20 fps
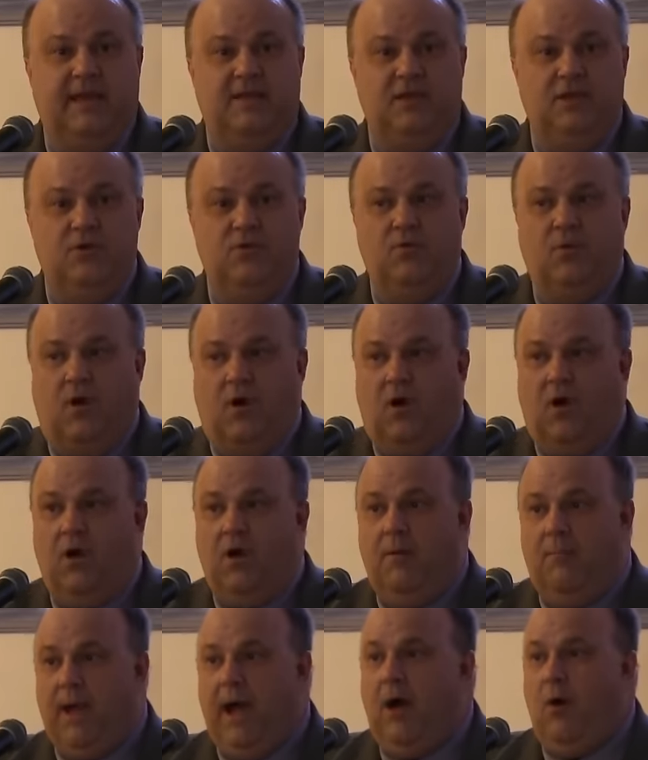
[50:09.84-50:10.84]
and you
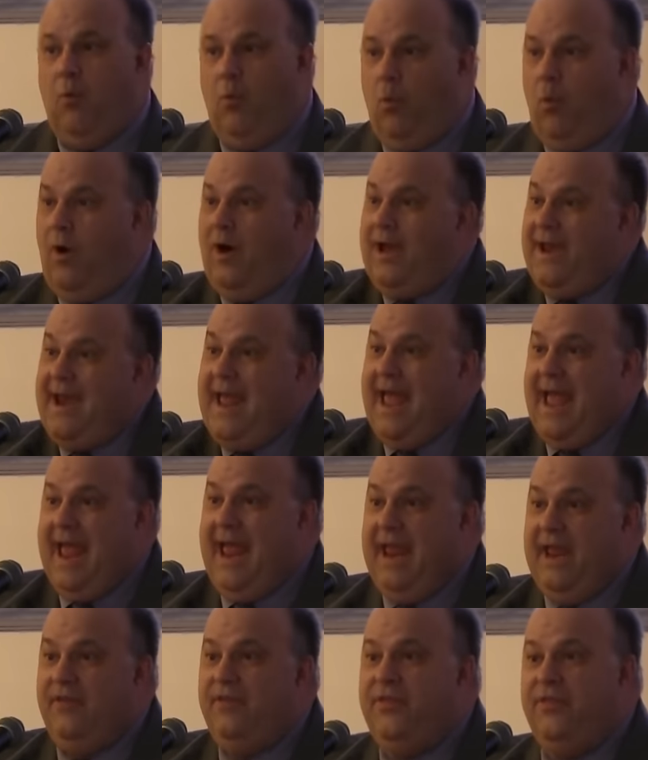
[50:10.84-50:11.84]
are about one
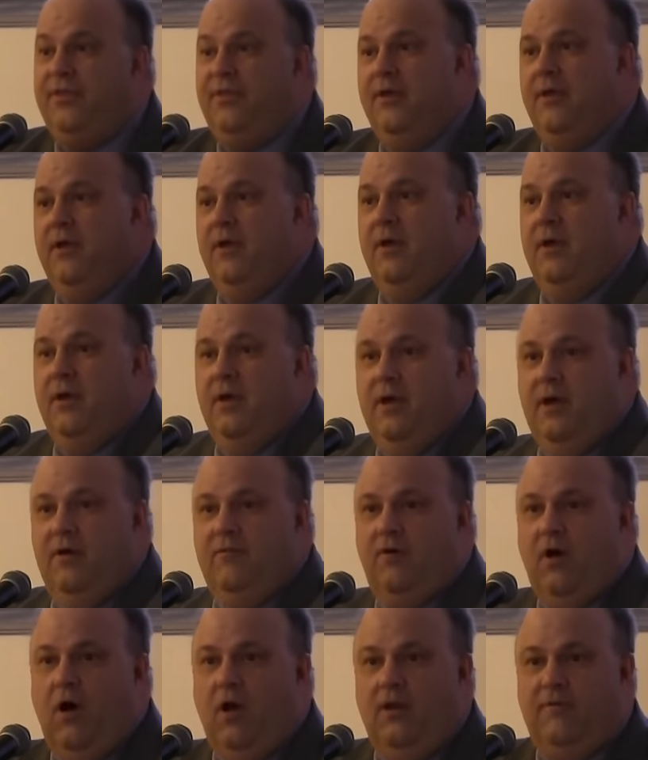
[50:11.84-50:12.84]
eighth
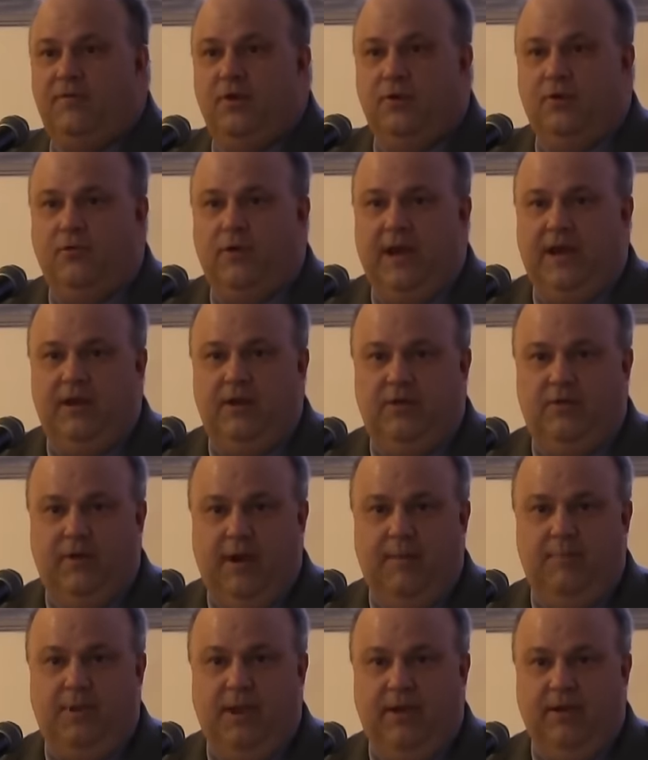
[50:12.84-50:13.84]
of all of your great
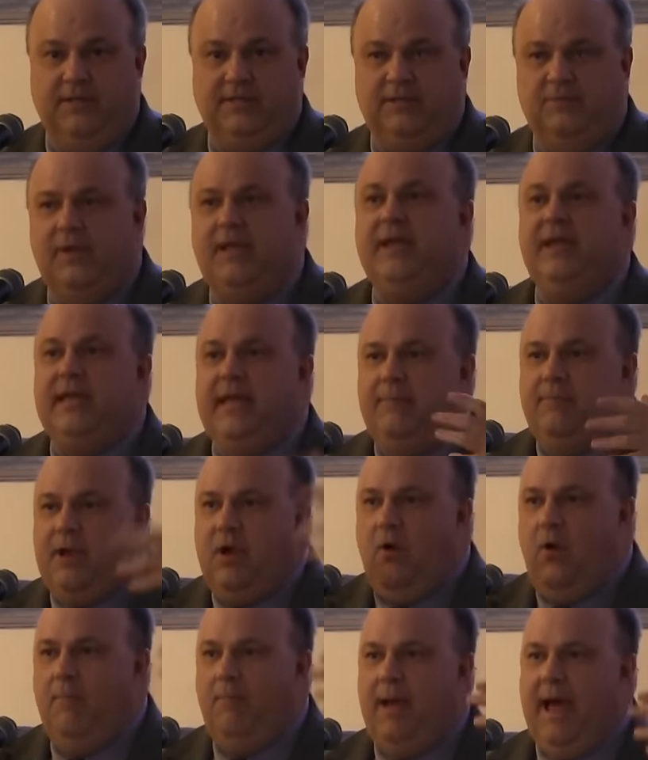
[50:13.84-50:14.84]
grandparents. And we can keep
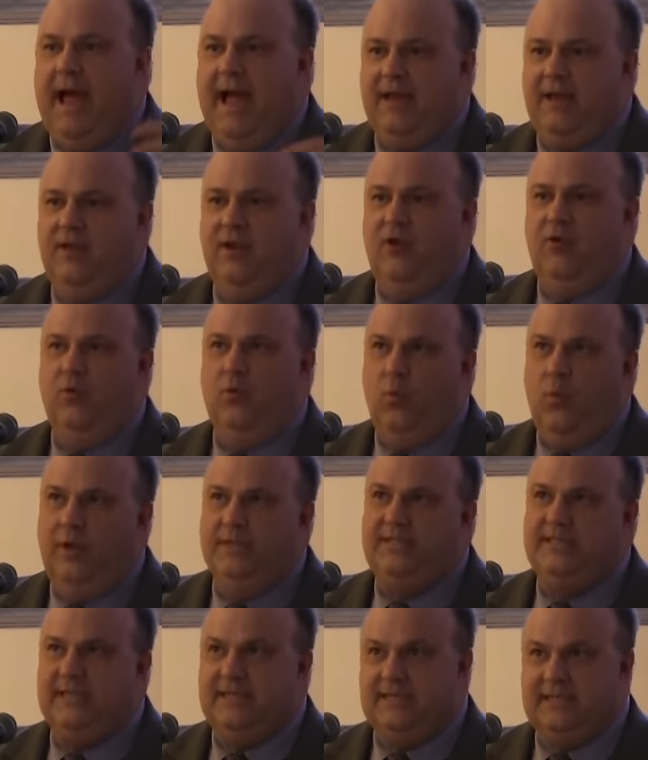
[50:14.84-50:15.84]
going back, you know,
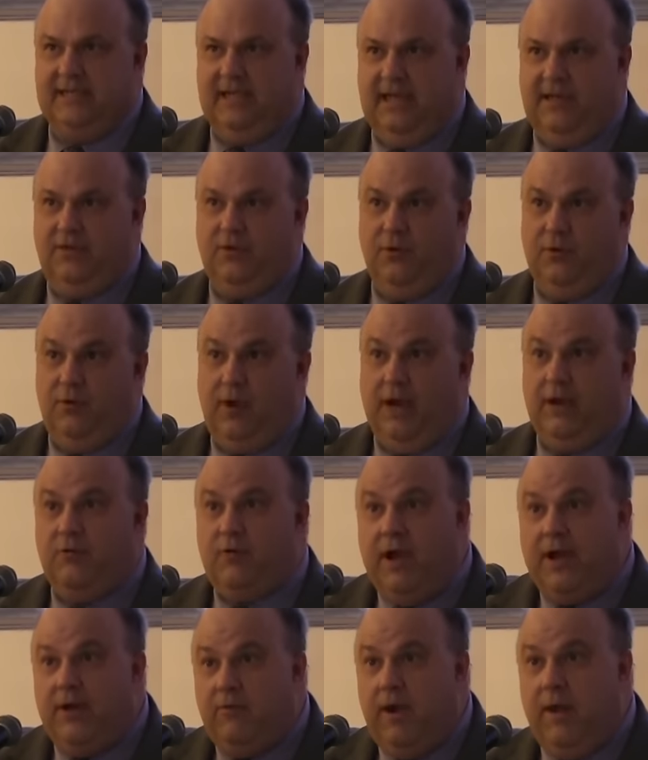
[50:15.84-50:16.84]
116th, your great
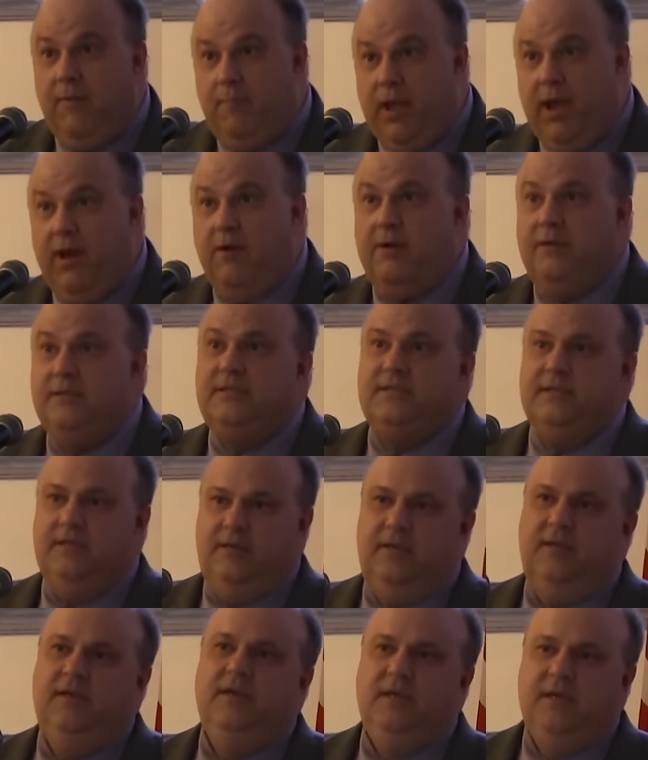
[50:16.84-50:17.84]
great grandparents,
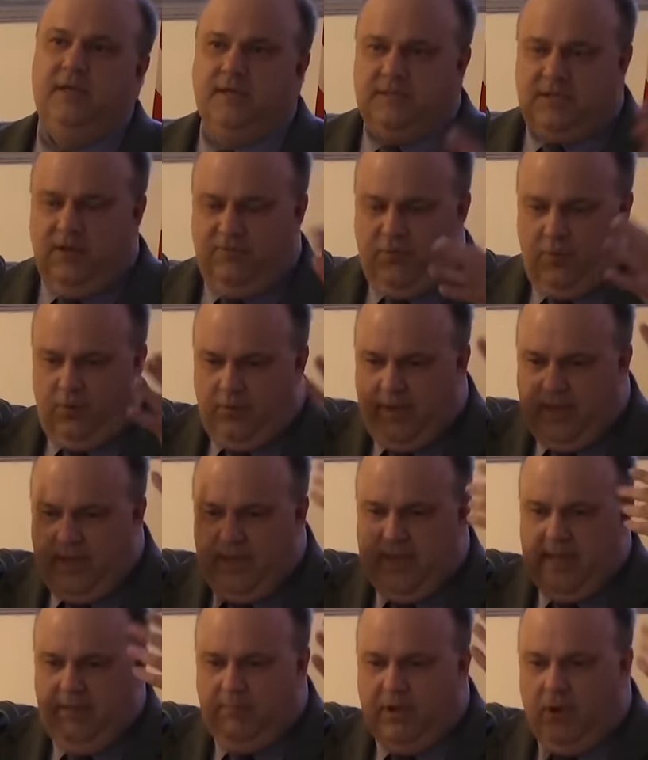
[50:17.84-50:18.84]
and so forth. We
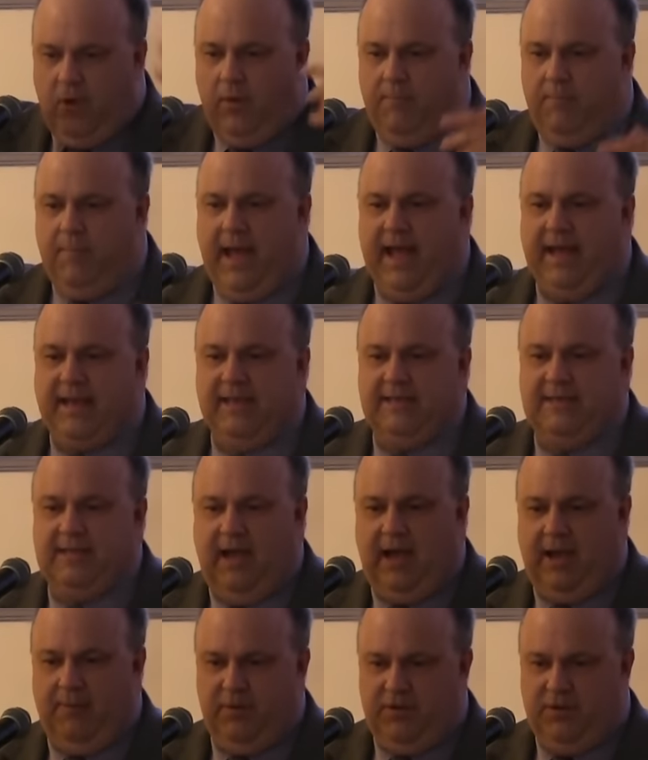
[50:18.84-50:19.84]
can keep going back in
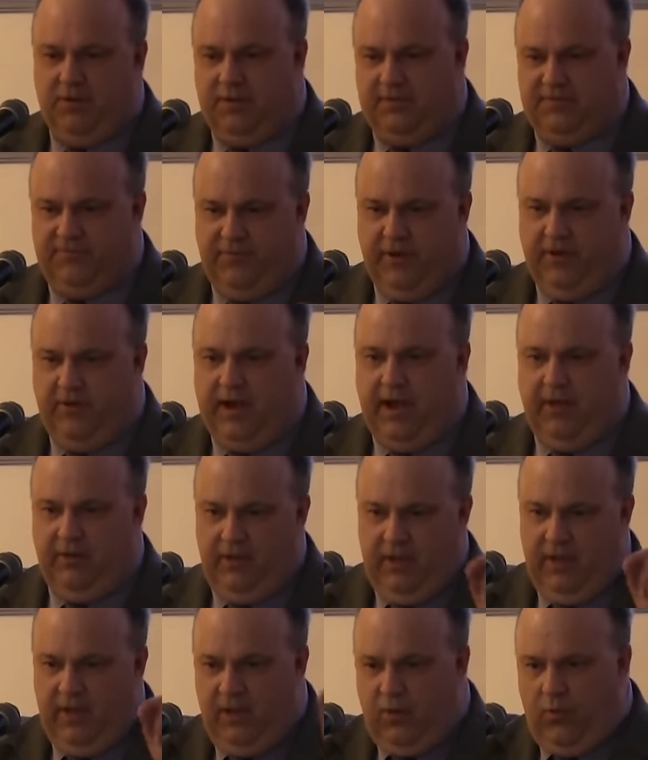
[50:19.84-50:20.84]
time and you can figure
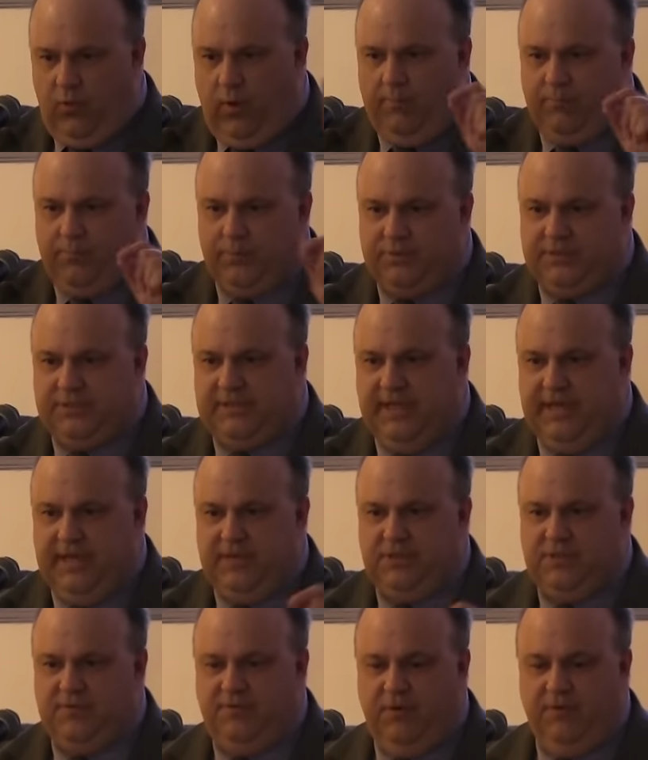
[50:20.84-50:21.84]
out what
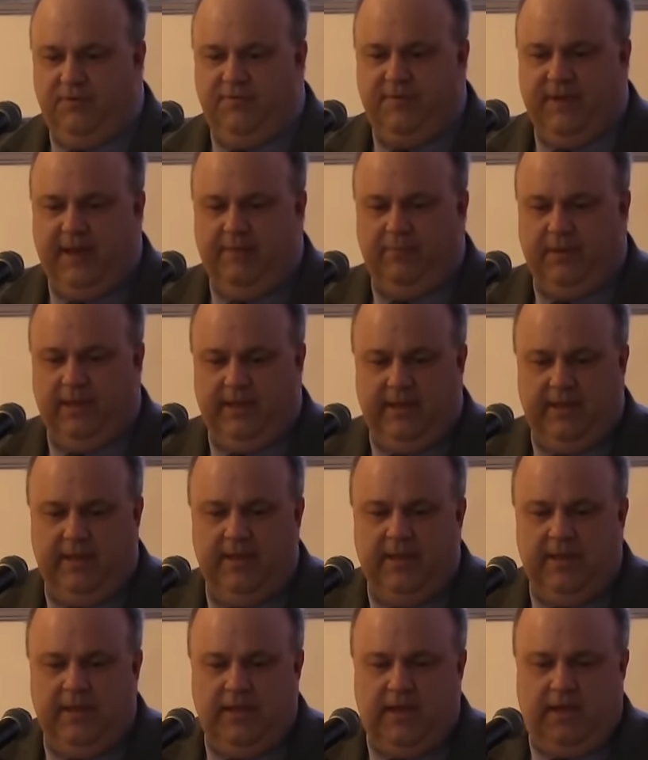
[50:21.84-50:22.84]
percentage of your
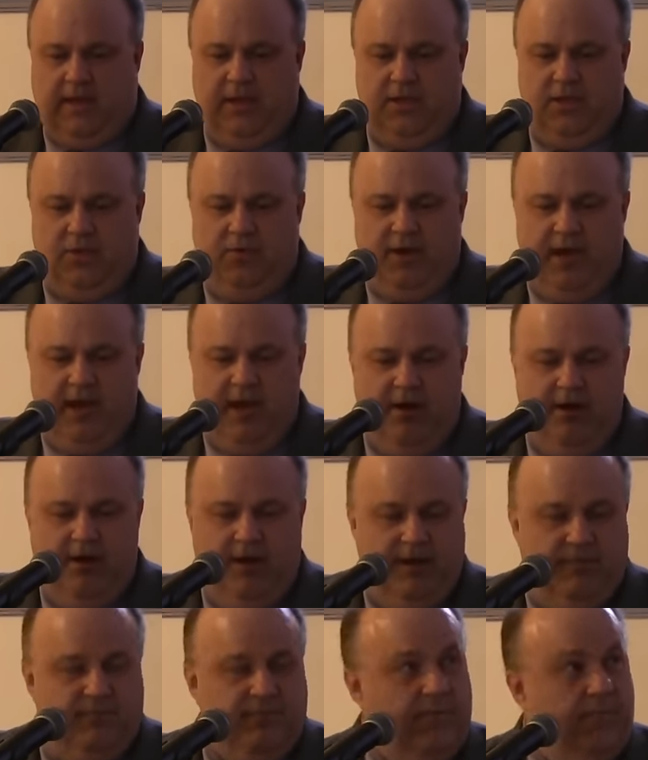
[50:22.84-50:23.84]
family uh, you
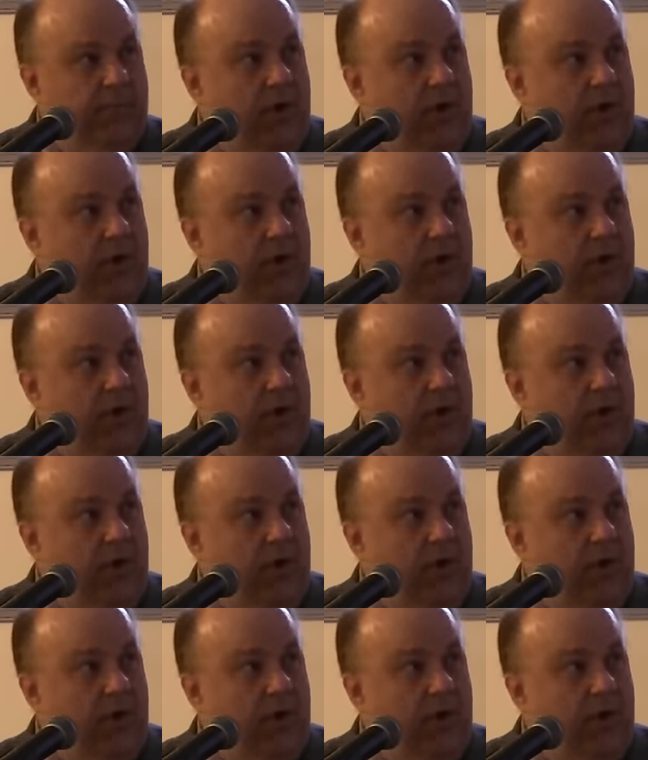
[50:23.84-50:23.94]
inherited